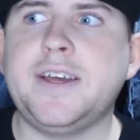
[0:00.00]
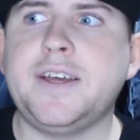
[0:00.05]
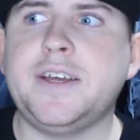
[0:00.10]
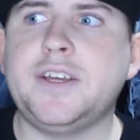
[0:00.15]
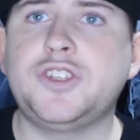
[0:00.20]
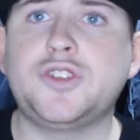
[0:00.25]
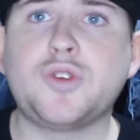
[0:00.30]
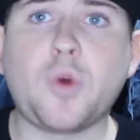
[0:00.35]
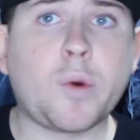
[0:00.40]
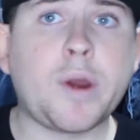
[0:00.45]

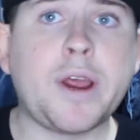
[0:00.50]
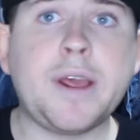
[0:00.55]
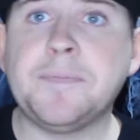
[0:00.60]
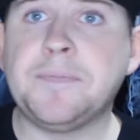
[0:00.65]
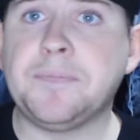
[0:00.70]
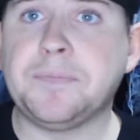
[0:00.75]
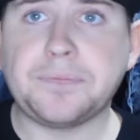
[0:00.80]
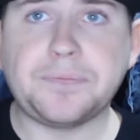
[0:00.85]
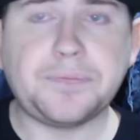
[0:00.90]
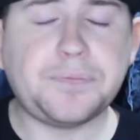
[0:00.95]
story,
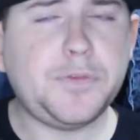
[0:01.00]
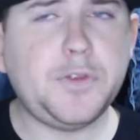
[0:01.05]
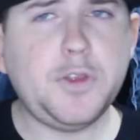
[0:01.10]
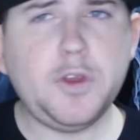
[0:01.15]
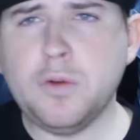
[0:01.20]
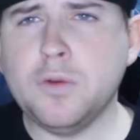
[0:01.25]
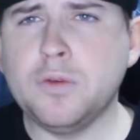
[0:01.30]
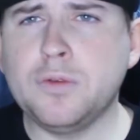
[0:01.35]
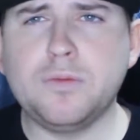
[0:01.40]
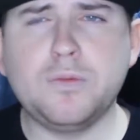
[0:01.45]

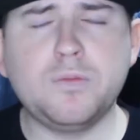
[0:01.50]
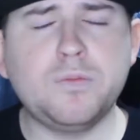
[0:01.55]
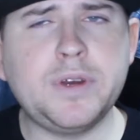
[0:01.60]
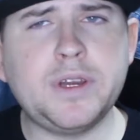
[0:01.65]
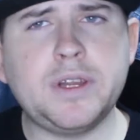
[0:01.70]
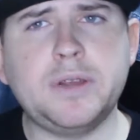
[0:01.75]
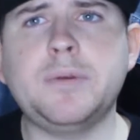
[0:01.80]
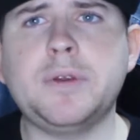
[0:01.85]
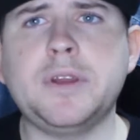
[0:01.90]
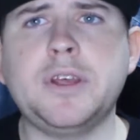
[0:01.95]

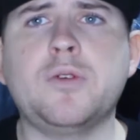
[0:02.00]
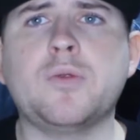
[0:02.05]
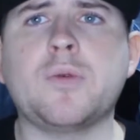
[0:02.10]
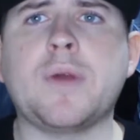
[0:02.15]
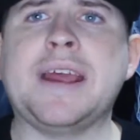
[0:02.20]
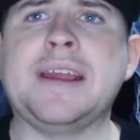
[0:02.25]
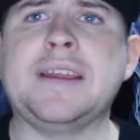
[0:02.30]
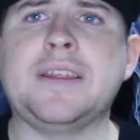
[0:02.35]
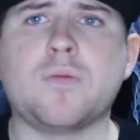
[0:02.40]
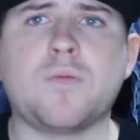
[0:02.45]
really, really
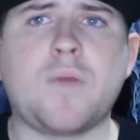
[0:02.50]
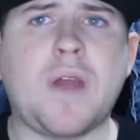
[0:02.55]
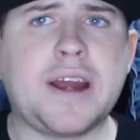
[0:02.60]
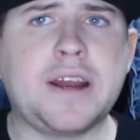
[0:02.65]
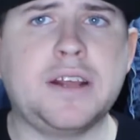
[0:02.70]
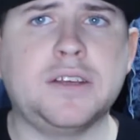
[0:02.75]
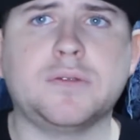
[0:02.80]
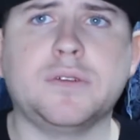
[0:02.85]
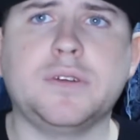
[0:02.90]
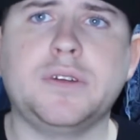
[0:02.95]
great. The
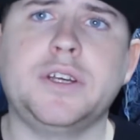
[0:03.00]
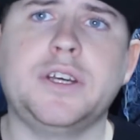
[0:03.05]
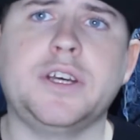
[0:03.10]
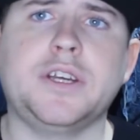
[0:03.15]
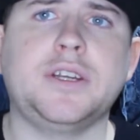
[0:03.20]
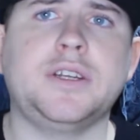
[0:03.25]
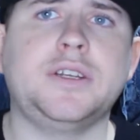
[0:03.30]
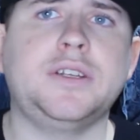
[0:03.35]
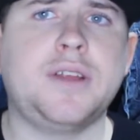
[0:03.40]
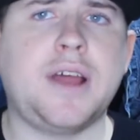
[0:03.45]
writing's really
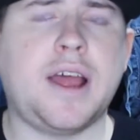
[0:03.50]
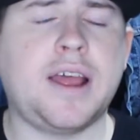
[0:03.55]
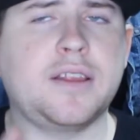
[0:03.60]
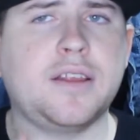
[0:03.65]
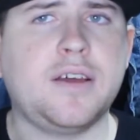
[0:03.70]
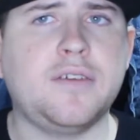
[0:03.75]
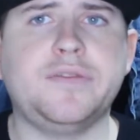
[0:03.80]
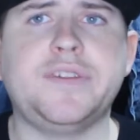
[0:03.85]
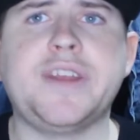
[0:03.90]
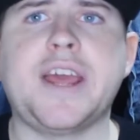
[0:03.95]
good. I
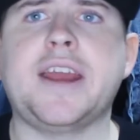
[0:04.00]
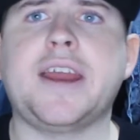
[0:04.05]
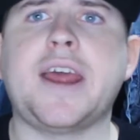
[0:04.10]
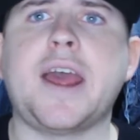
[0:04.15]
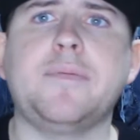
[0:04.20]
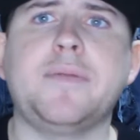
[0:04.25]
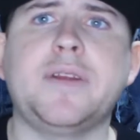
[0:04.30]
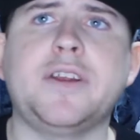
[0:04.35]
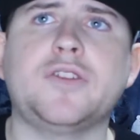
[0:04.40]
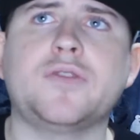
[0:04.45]
love Dan
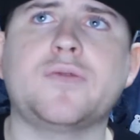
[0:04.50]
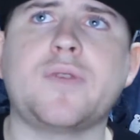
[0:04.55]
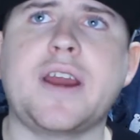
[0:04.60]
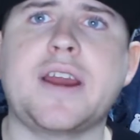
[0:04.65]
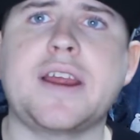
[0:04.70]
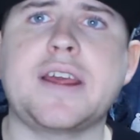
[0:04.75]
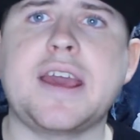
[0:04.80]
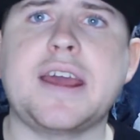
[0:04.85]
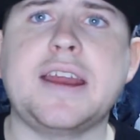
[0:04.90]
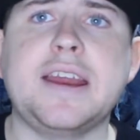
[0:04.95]
Abnett's
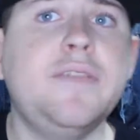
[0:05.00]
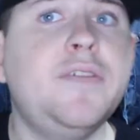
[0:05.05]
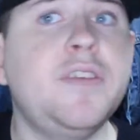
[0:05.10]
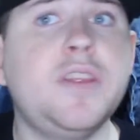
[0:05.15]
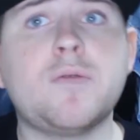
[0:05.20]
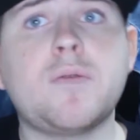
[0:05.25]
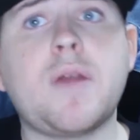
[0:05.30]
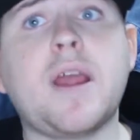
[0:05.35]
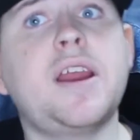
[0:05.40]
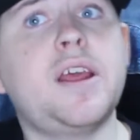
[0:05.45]
writing, and even
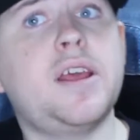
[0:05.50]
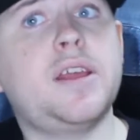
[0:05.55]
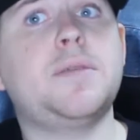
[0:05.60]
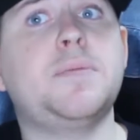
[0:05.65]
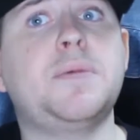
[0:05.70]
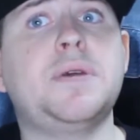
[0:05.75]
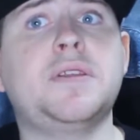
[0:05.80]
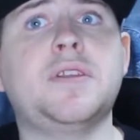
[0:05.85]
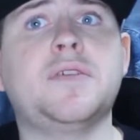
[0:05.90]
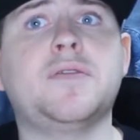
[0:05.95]
the writing in
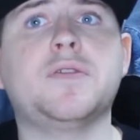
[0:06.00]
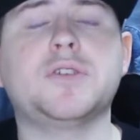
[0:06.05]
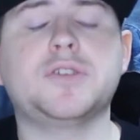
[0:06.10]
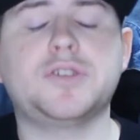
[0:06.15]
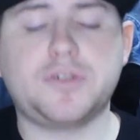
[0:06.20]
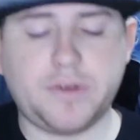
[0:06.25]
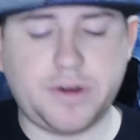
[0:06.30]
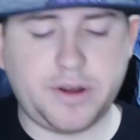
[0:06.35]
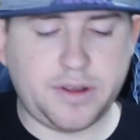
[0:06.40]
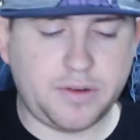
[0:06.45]
the first
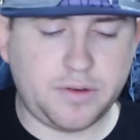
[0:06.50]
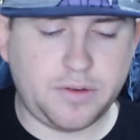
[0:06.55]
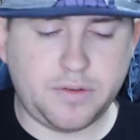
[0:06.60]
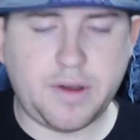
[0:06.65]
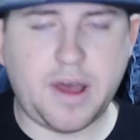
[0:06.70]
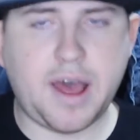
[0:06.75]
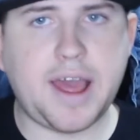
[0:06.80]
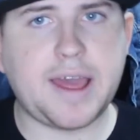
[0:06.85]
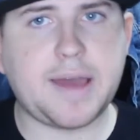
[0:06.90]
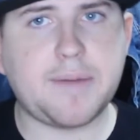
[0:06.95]
story, who
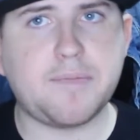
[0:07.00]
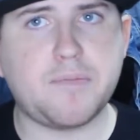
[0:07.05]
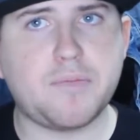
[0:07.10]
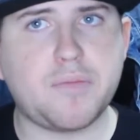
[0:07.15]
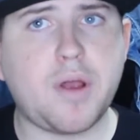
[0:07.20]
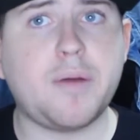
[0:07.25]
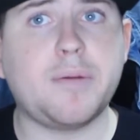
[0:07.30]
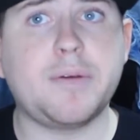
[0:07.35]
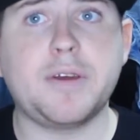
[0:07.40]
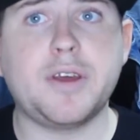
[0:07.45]
I'm
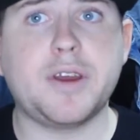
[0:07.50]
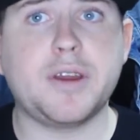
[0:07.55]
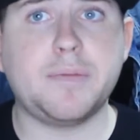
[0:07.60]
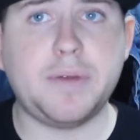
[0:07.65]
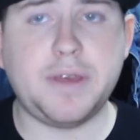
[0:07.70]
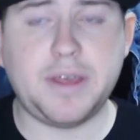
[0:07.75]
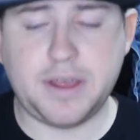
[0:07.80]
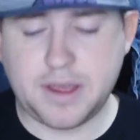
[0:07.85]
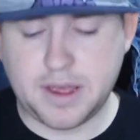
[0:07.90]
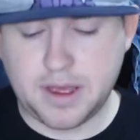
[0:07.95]
probably going to
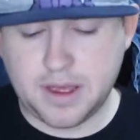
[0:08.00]
be